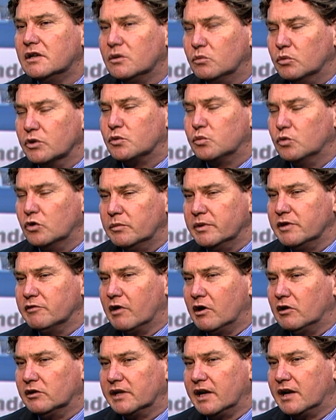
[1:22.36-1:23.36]
which will be
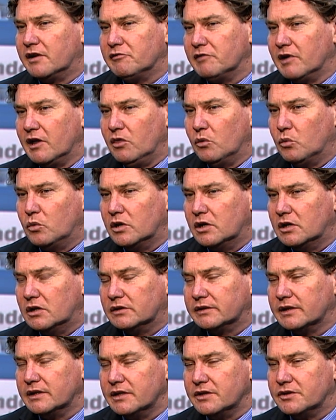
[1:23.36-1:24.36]
rolled out around the
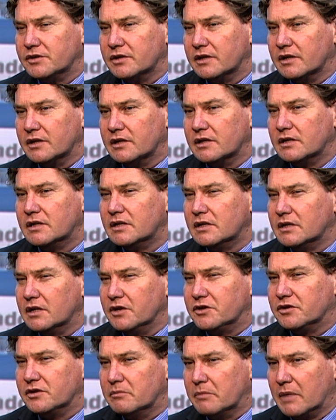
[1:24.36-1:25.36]
world. And it's
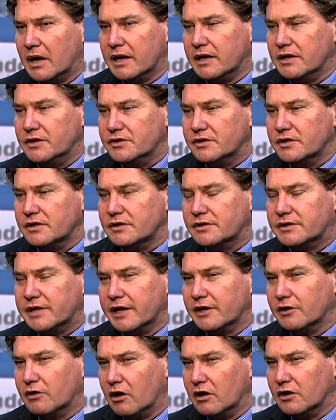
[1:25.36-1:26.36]
an amazing
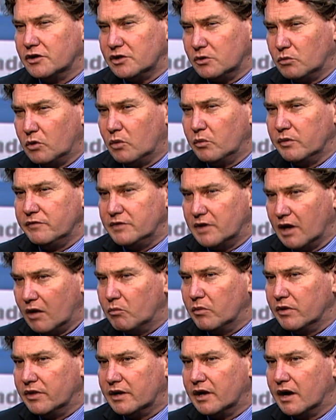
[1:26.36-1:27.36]
technology. What we've done
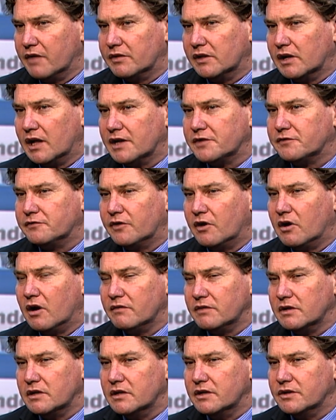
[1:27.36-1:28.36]
with it over the last
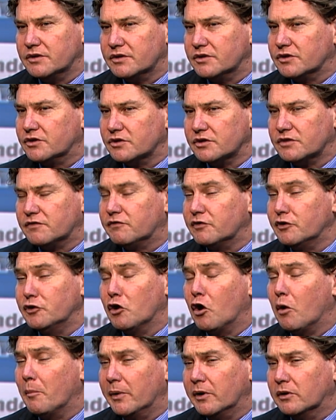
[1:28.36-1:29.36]
5 years is just
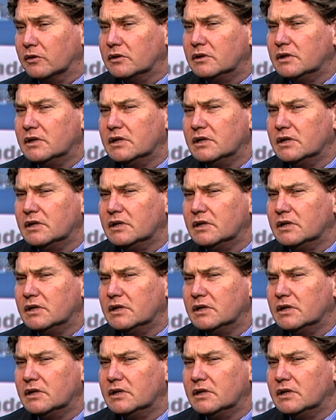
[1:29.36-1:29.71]
phenomenal.